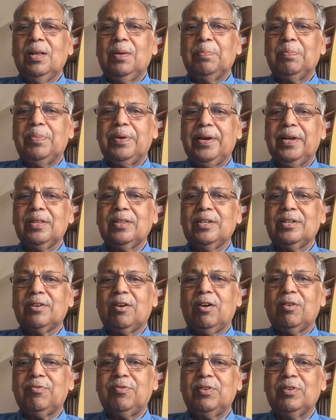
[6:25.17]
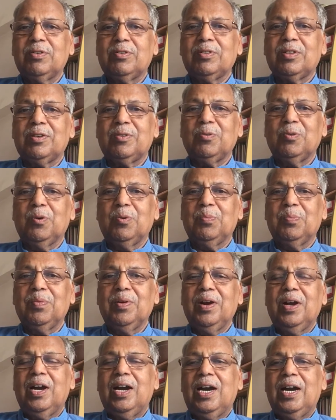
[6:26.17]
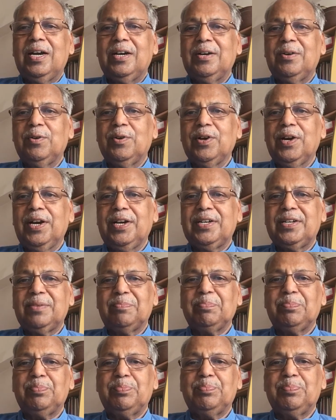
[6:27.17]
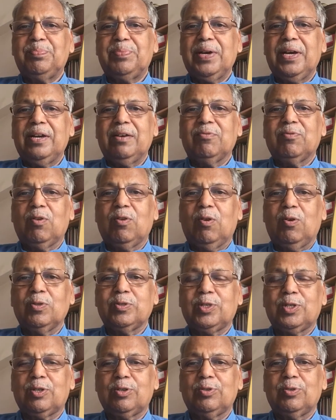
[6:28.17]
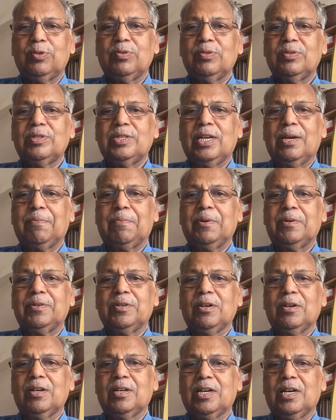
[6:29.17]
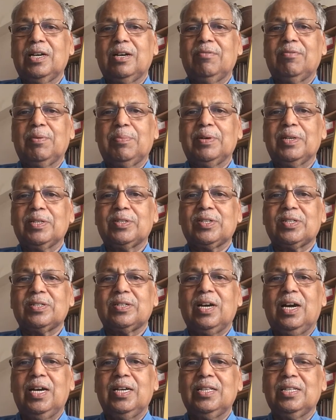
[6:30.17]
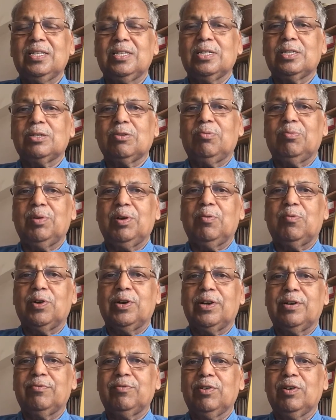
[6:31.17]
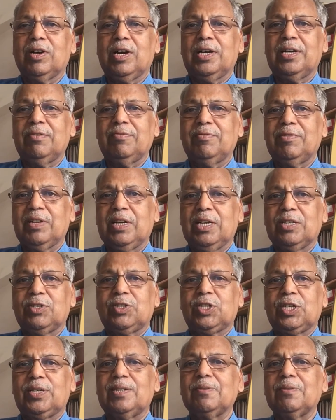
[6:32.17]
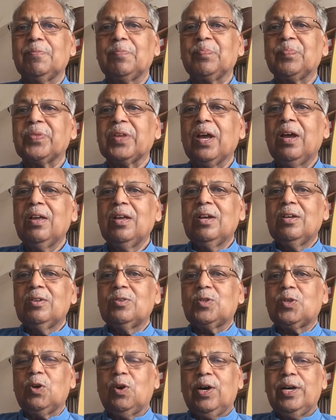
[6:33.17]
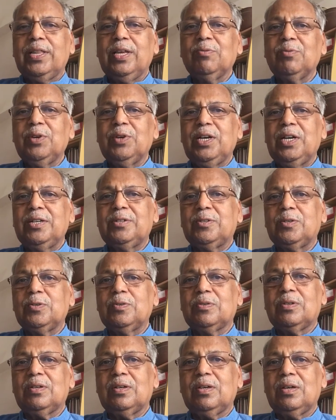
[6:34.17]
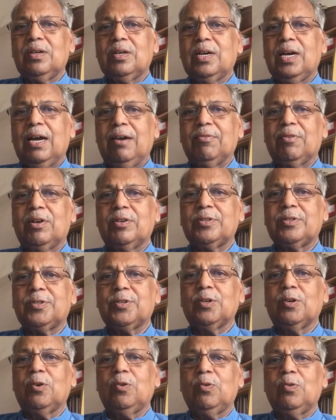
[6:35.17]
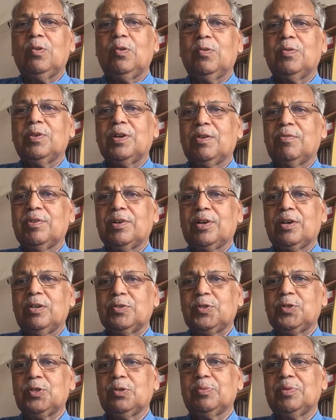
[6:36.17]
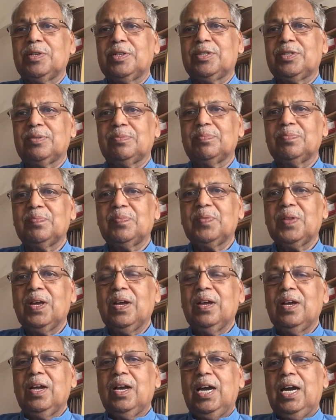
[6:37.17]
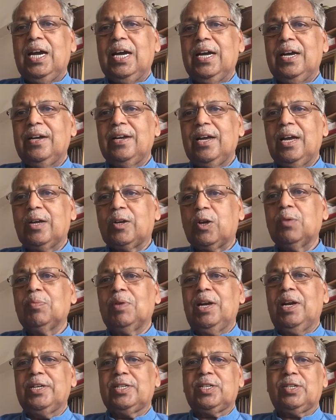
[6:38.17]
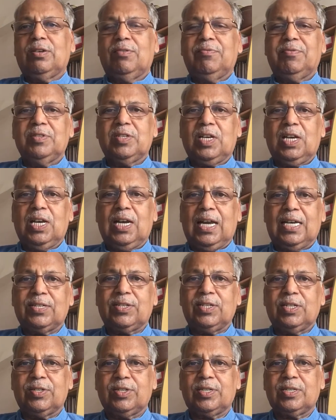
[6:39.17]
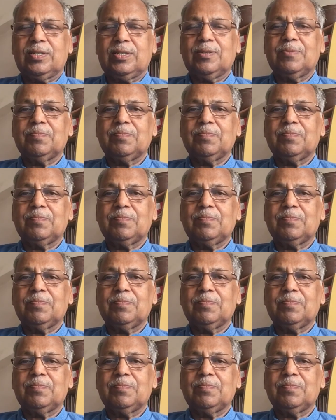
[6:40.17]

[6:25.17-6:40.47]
bring that orphan to the room and donate a pair of clothes to that particular kind of a person. I think this will be a wonderful kind of a gesture. So I think we need to have control over our consumerism and accumulation of physical assets.